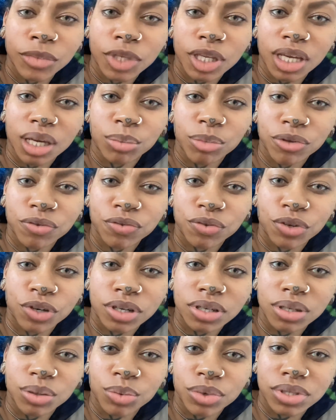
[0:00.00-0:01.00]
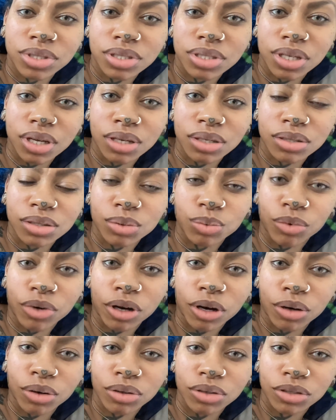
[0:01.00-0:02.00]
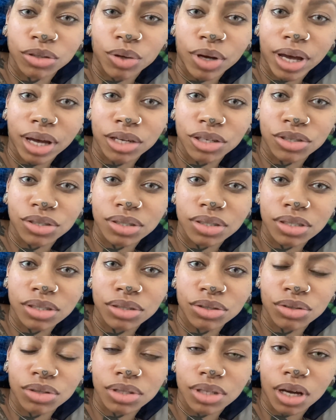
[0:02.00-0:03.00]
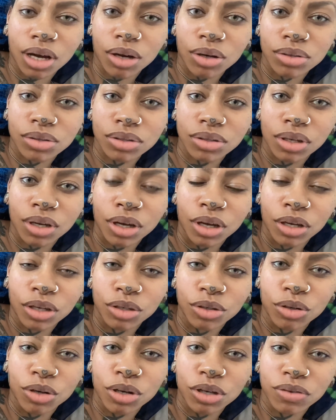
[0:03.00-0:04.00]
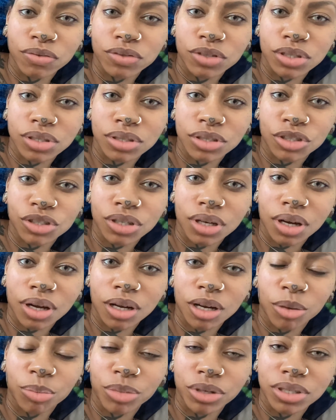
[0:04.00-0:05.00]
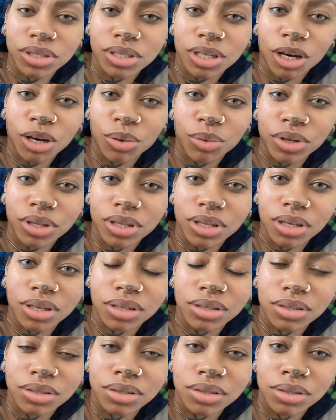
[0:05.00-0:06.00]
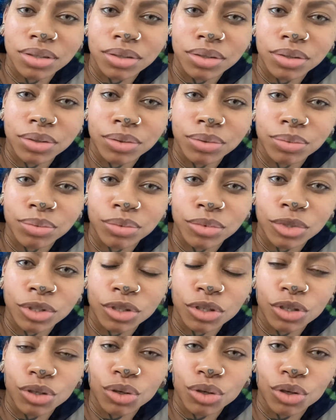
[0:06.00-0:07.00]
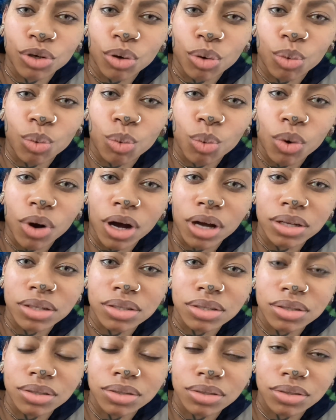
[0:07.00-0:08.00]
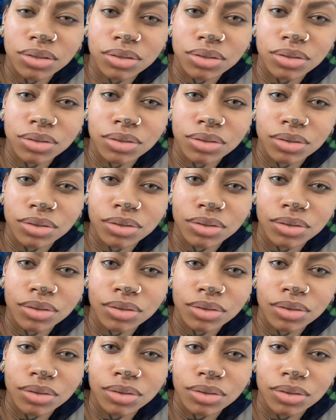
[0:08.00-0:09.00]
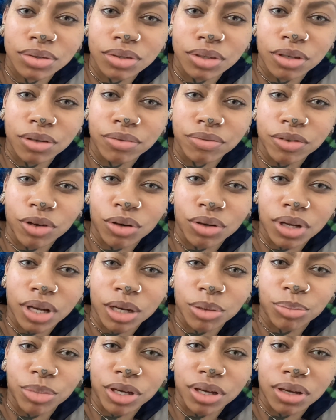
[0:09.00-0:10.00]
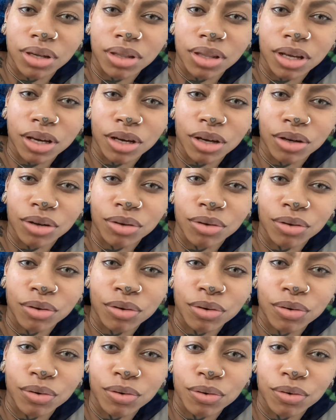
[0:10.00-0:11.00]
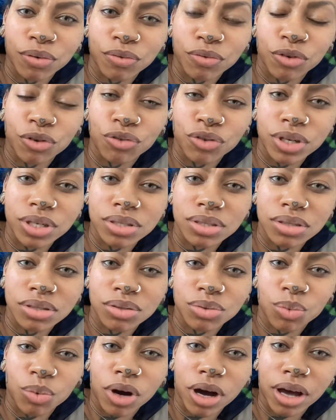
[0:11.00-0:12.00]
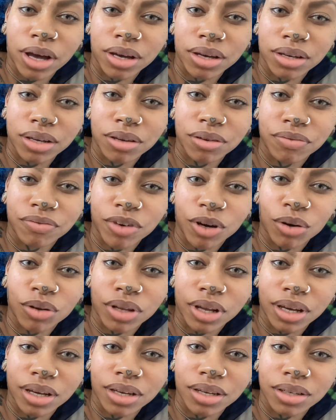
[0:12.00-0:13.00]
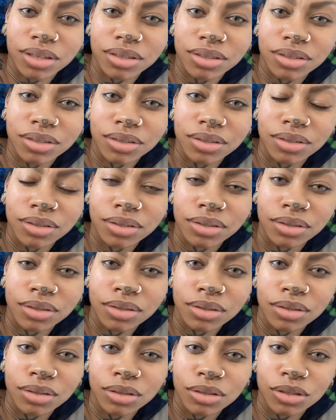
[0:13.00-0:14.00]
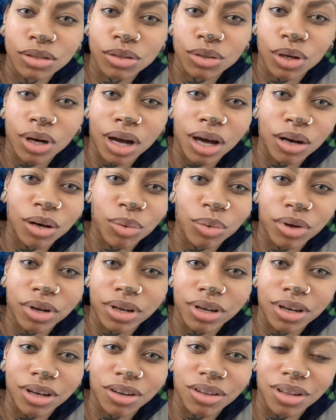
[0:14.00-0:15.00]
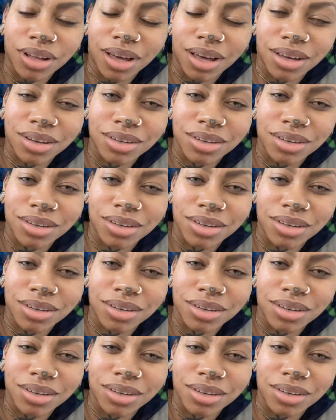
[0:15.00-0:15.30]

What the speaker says: And before anyone says, well, you had your sister's house, you could have just chucked it up and dealt with it, you don't know what it felt like being there for reasons why it felt like it. So I don't want to hear that.